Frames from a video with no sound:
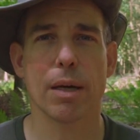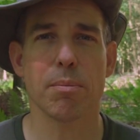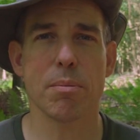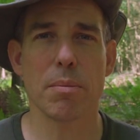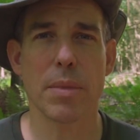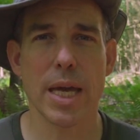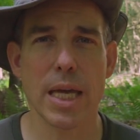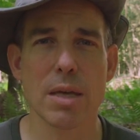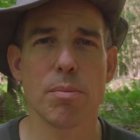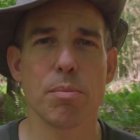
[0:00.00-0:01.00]

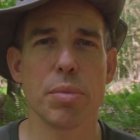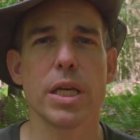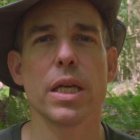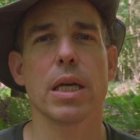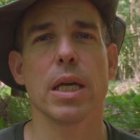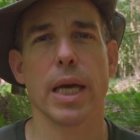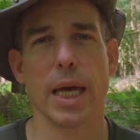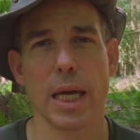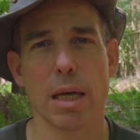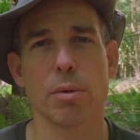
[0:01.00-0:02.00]
may be
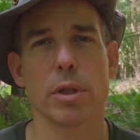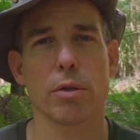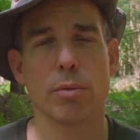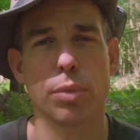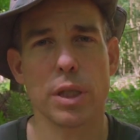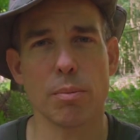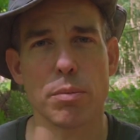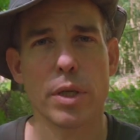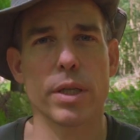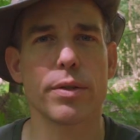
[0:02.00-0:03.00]
able to be
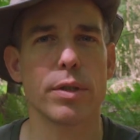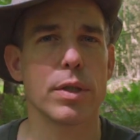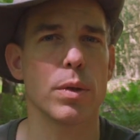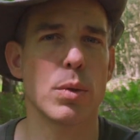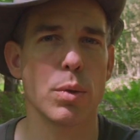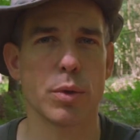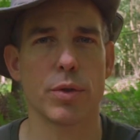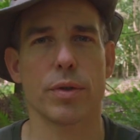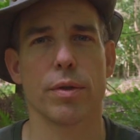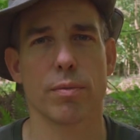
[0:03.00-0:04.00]

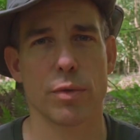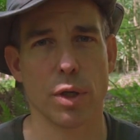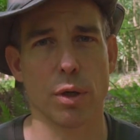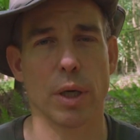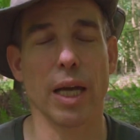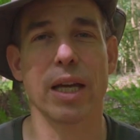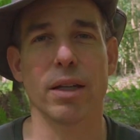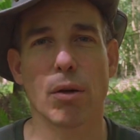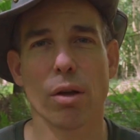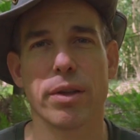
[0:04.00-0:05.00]
misused. So,
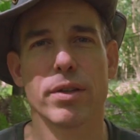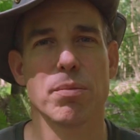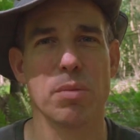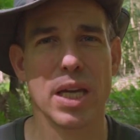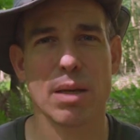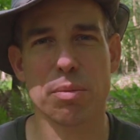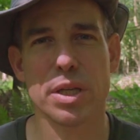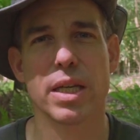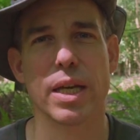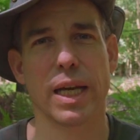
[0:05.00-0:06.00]
and all this may
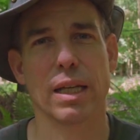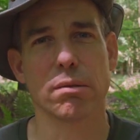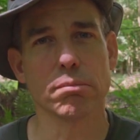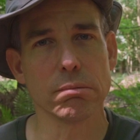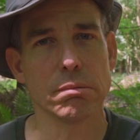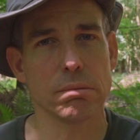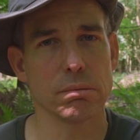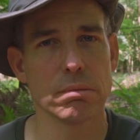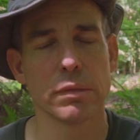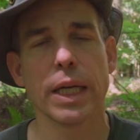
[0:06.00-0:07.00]
be
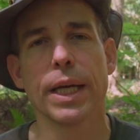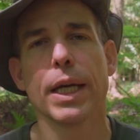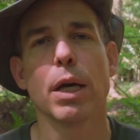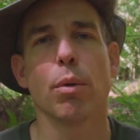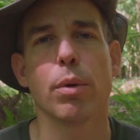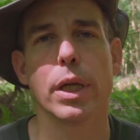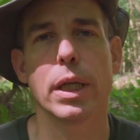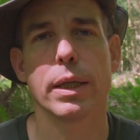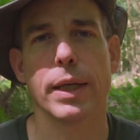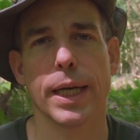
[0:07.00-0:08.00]
and
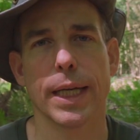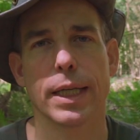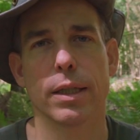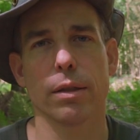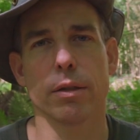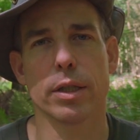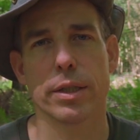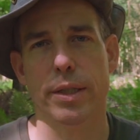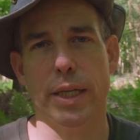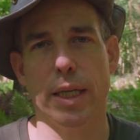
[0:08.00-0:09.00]
will
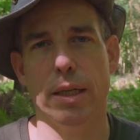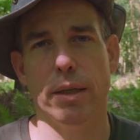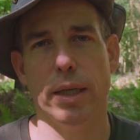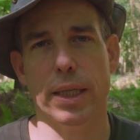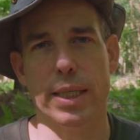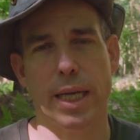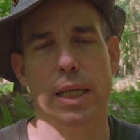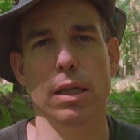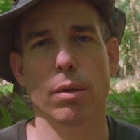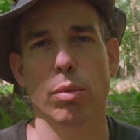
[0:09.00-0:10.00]
just say
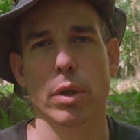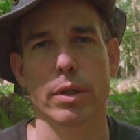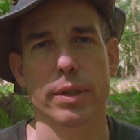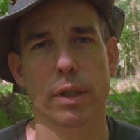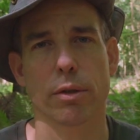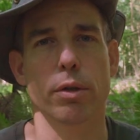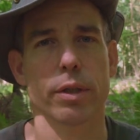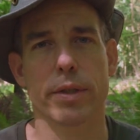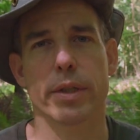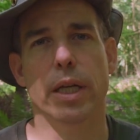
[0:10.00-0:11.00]
exactly what the
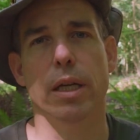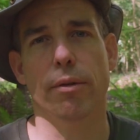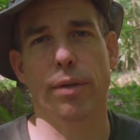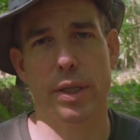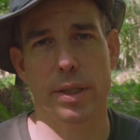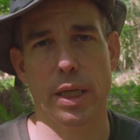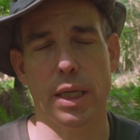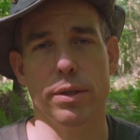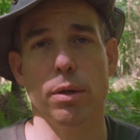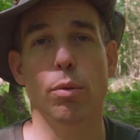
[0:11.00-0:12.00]
current state of this
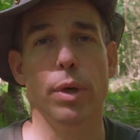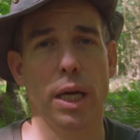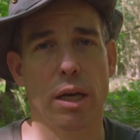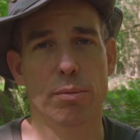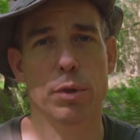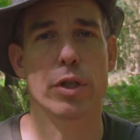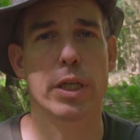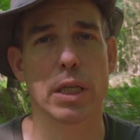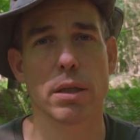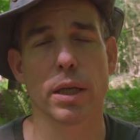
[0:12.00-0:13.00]
is. So we have
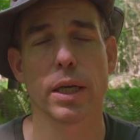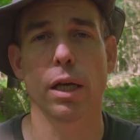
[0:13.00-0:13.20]
machine